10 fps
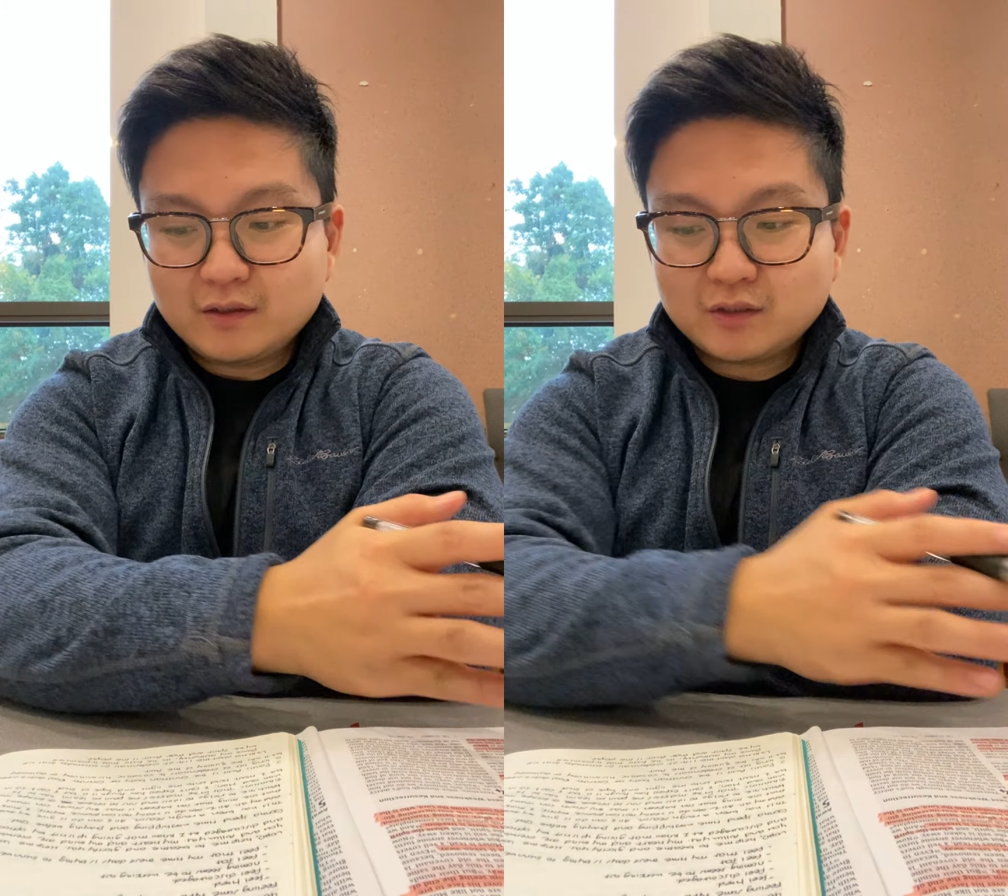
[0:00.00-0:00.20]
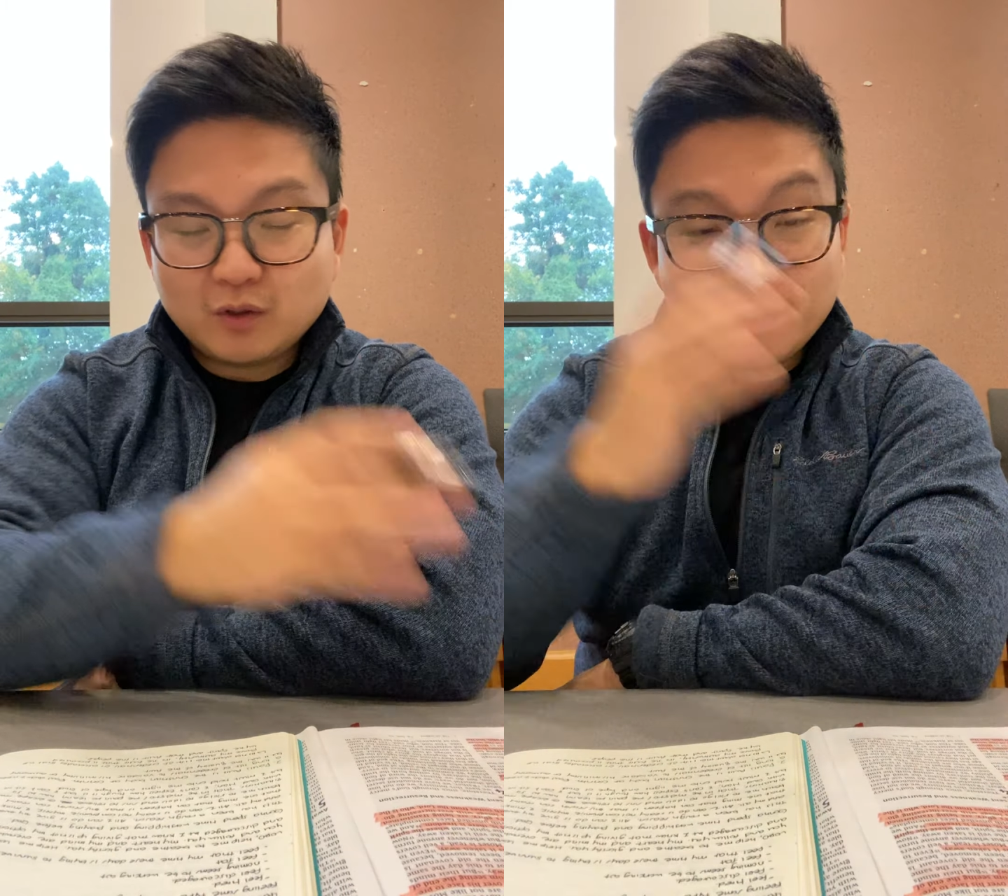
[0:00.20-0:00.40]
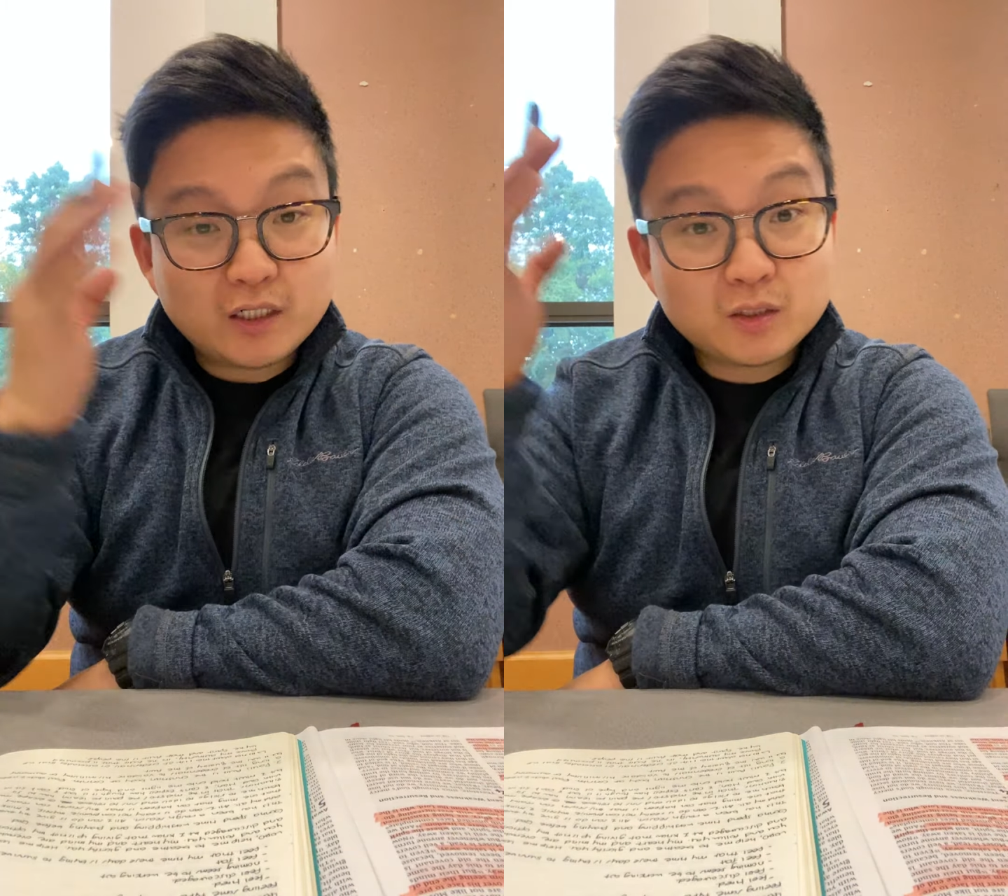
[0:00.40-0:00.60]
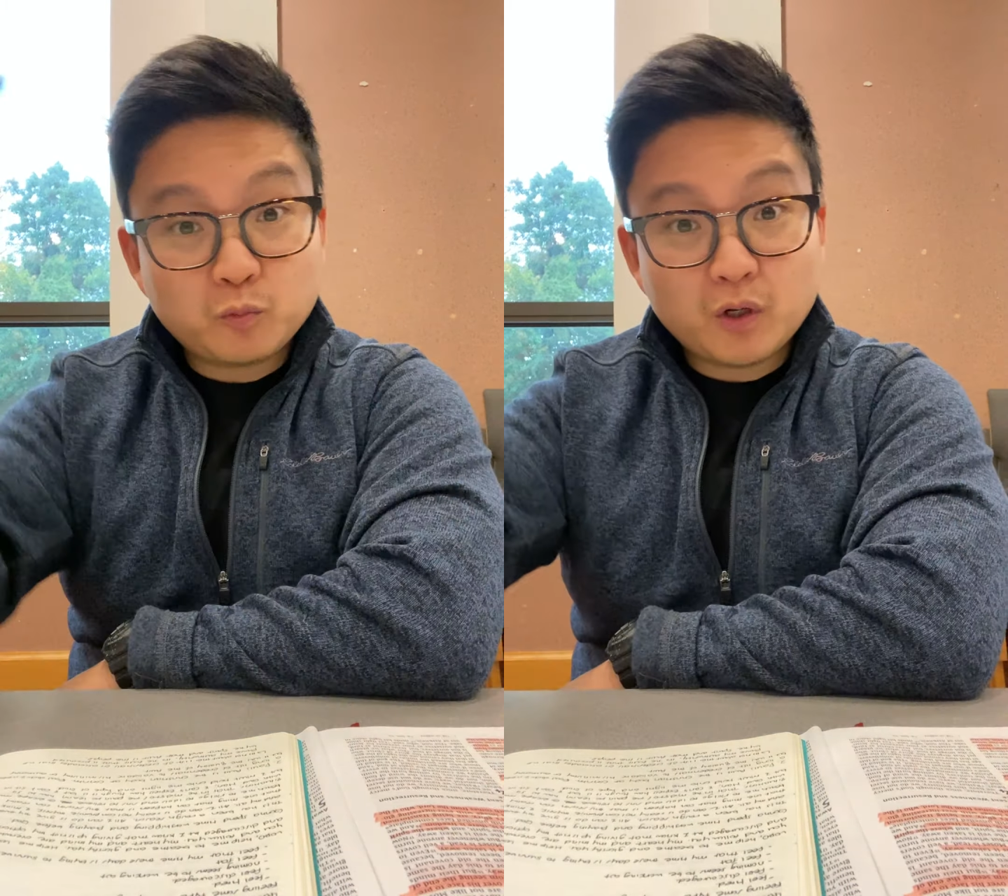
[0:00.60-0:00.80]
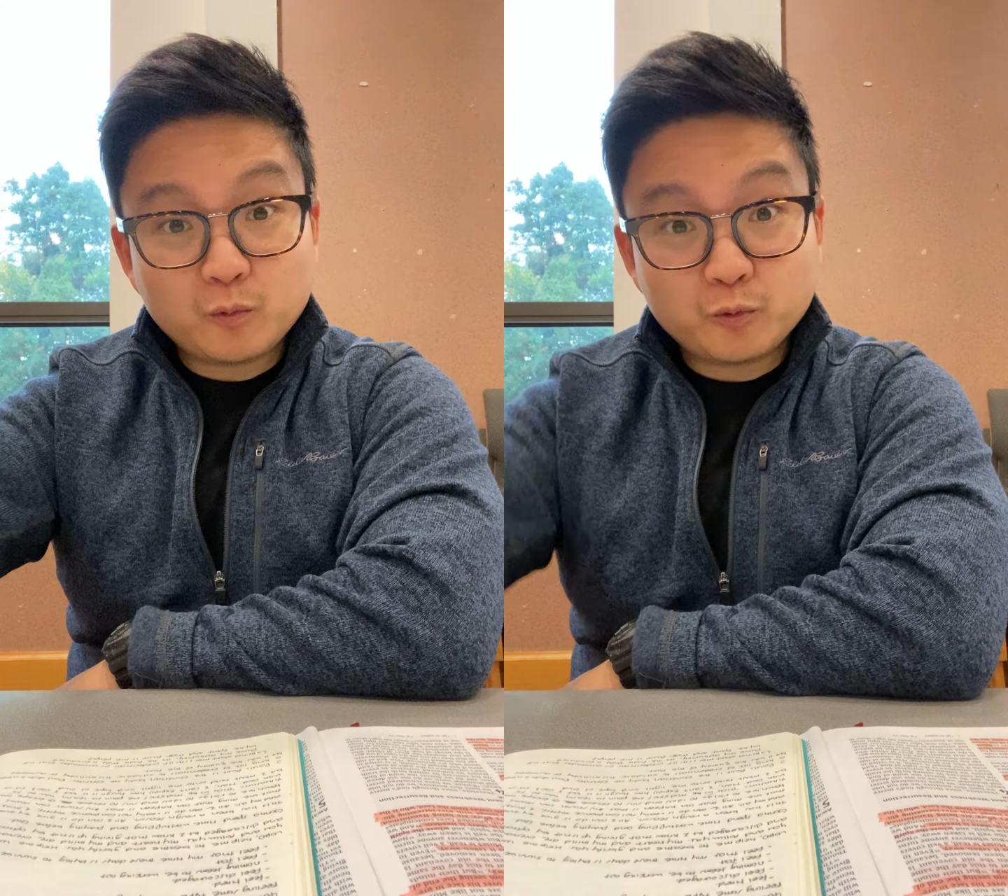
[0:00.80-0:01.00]
So here's
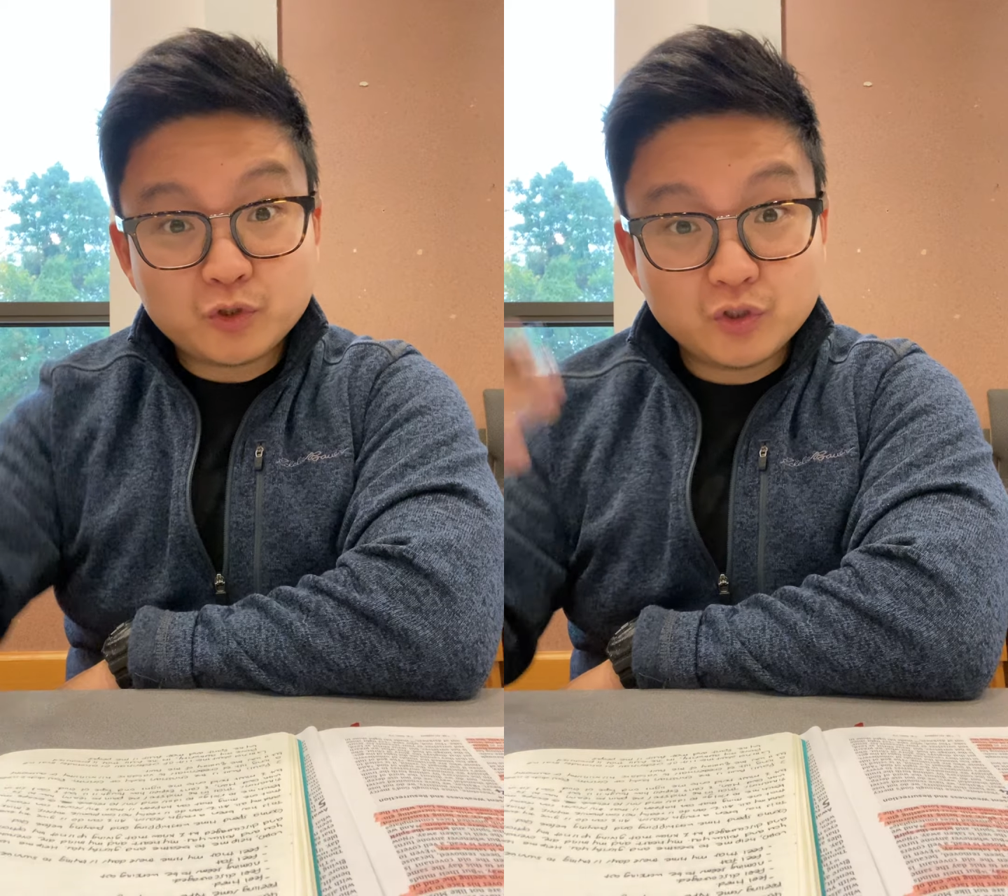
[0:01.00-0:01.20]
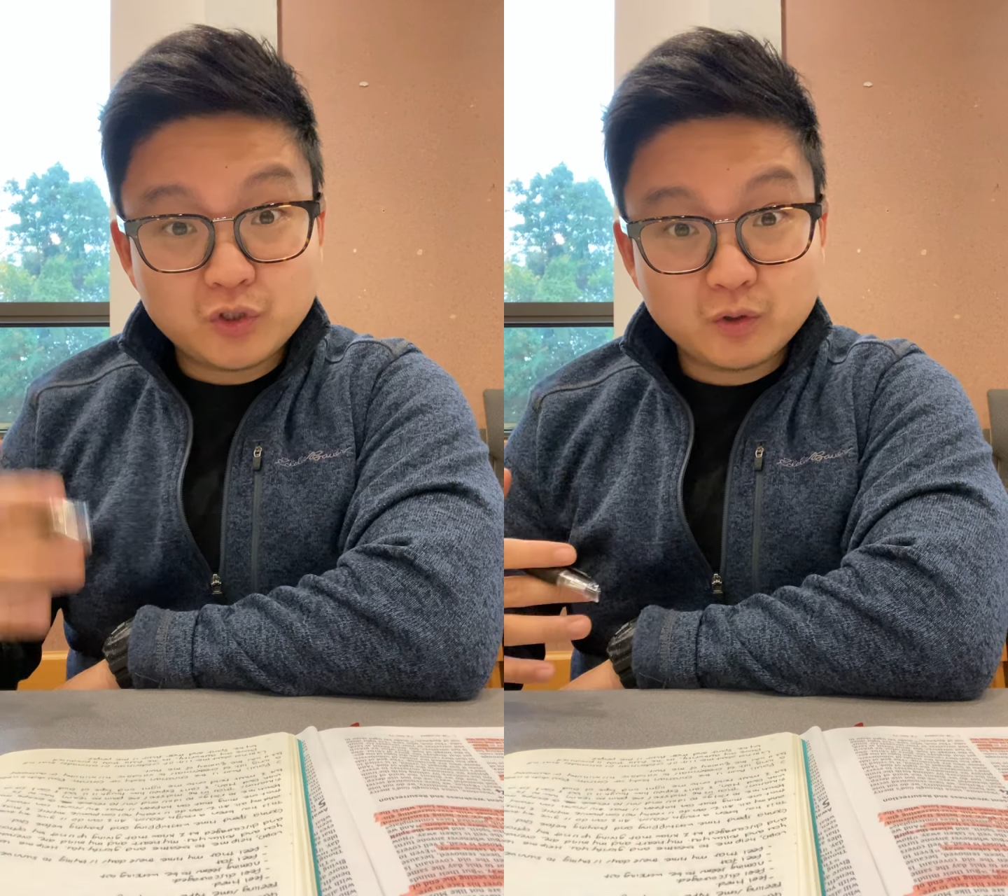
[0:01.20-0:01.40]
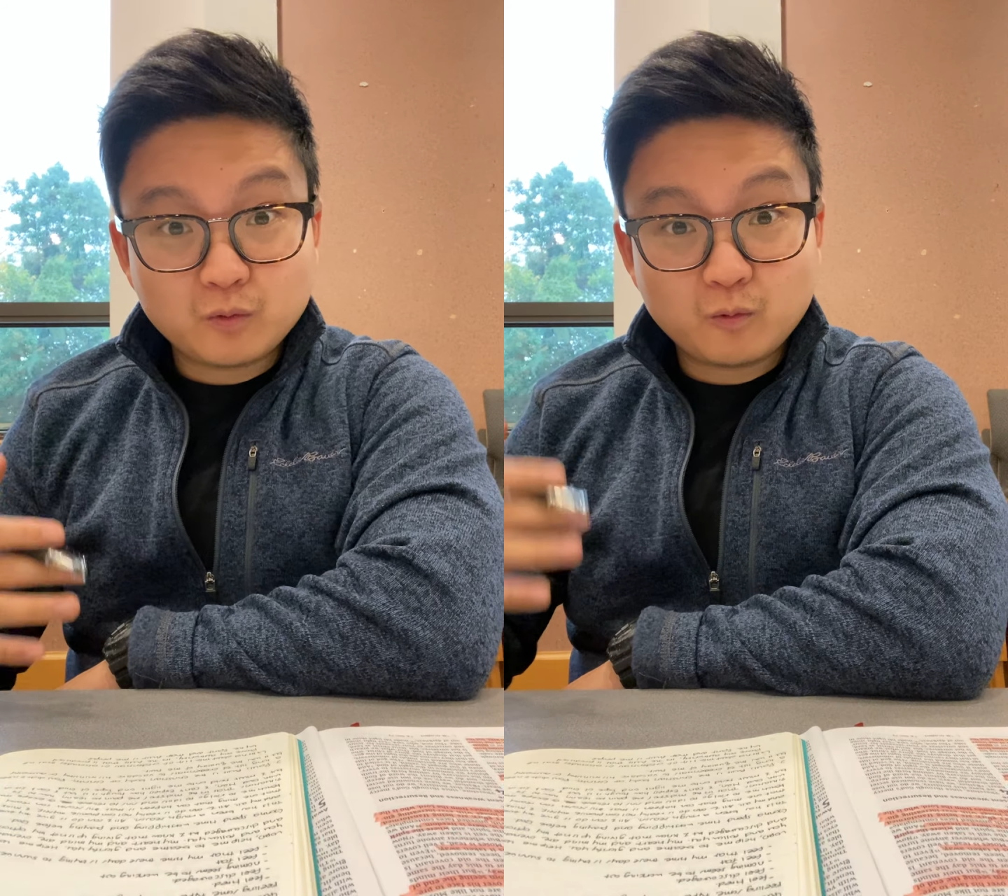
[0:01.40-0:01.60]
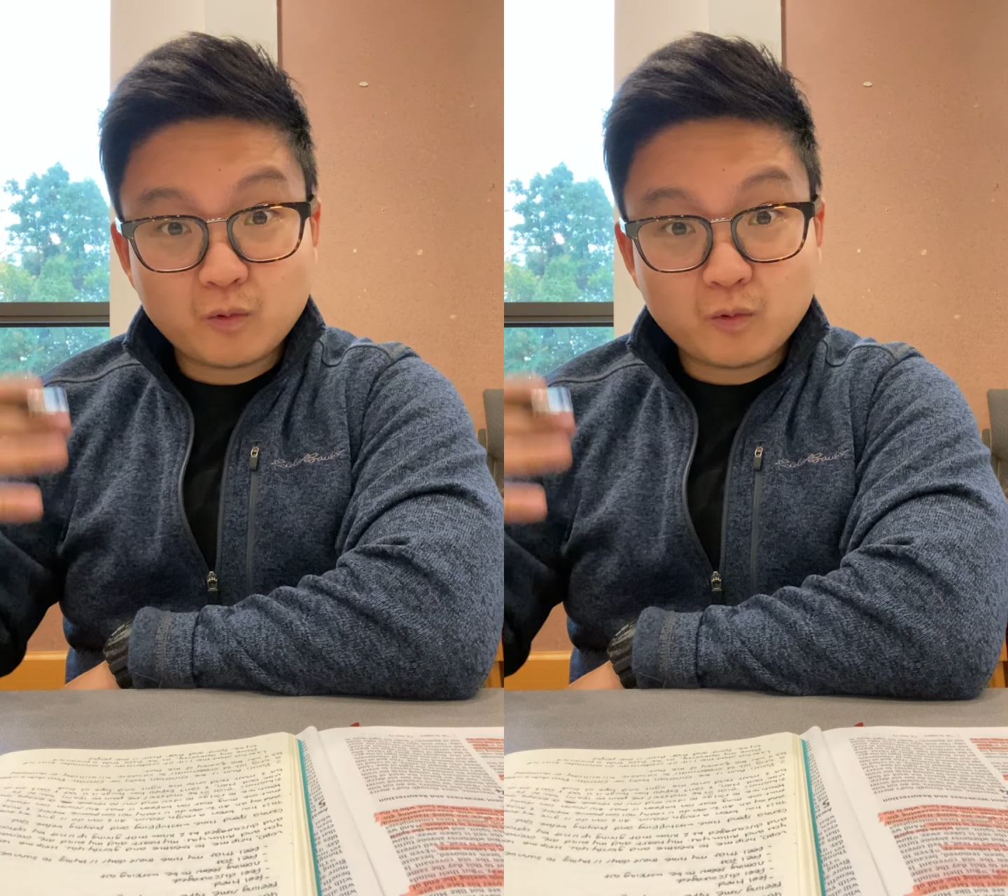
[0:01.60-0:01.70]
what to do.